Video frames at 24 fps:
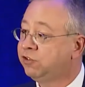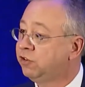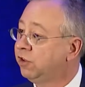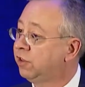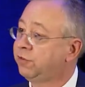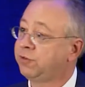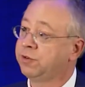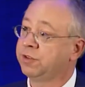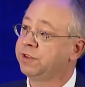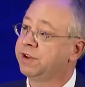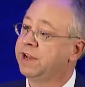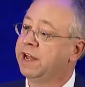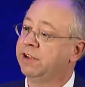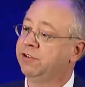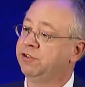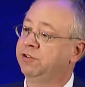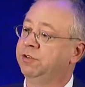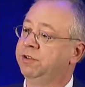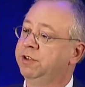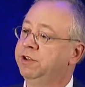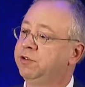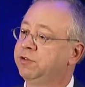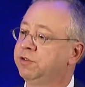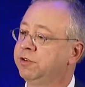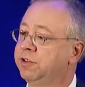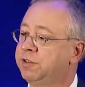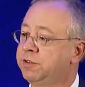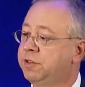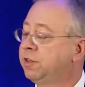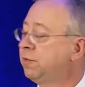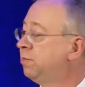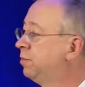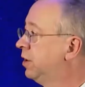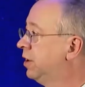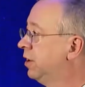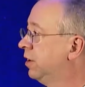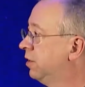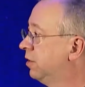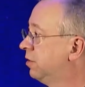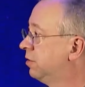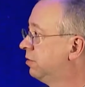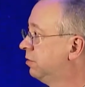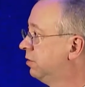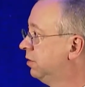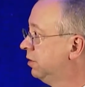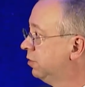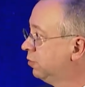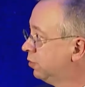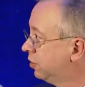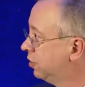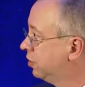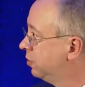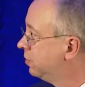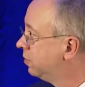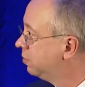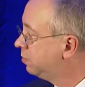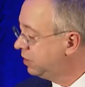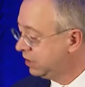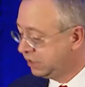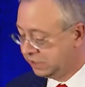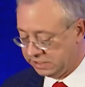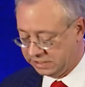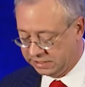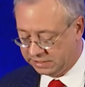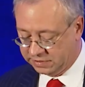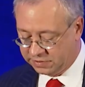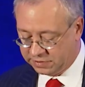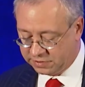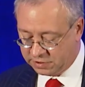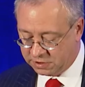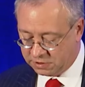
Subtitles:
just for the national interests, it's because we're human beings. So